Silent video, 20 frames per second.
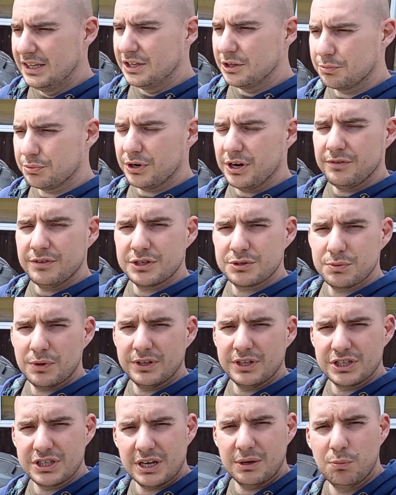The previous one,
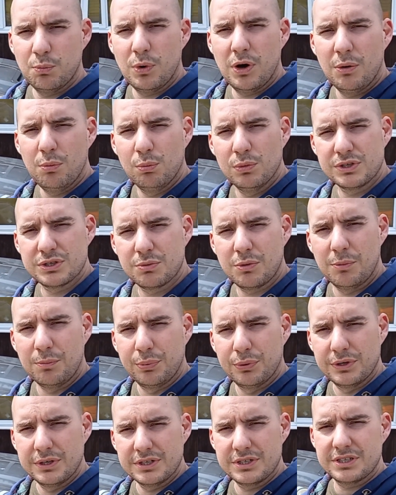the Gen 1, was the
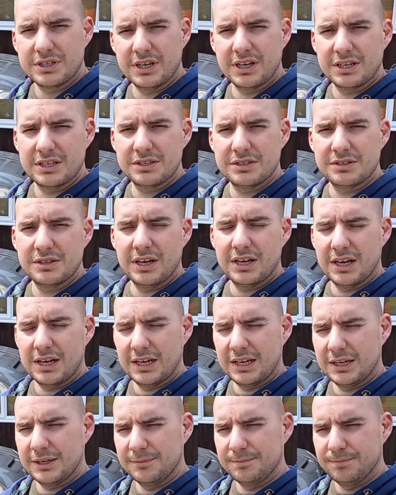
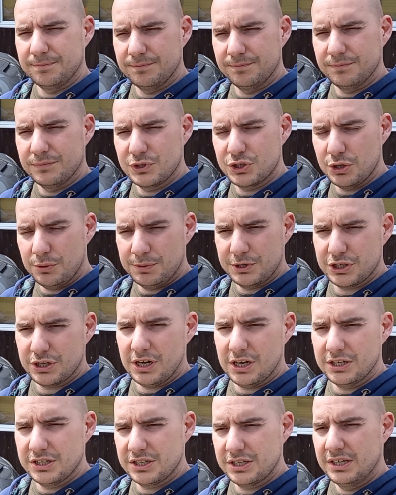1.6
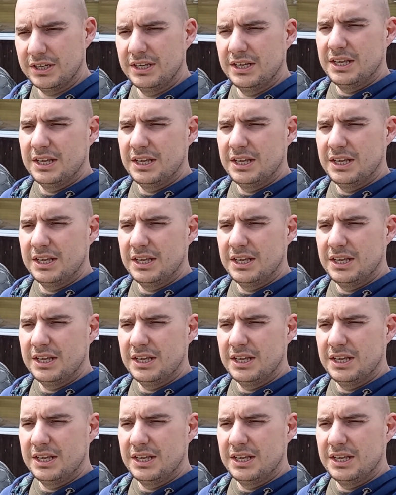supercharged,